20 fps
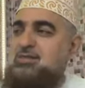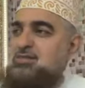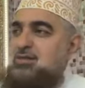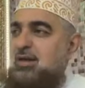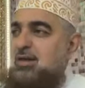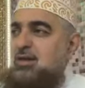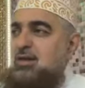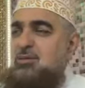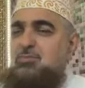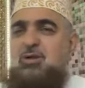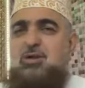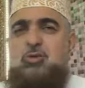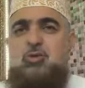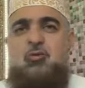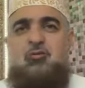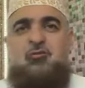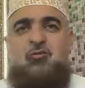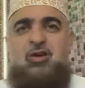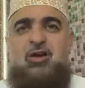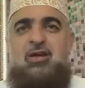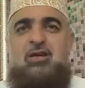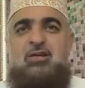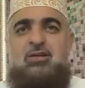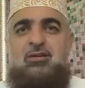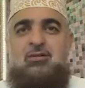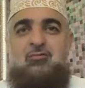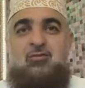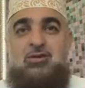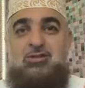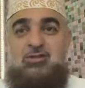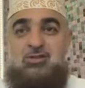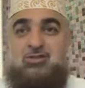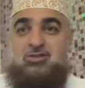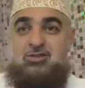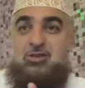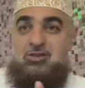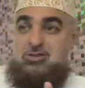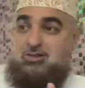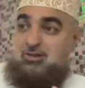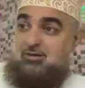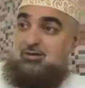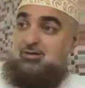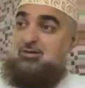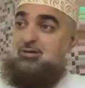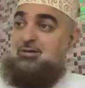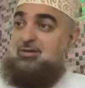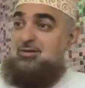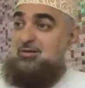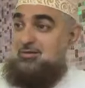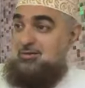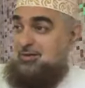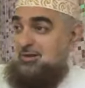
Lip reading: he is unable to fight with such a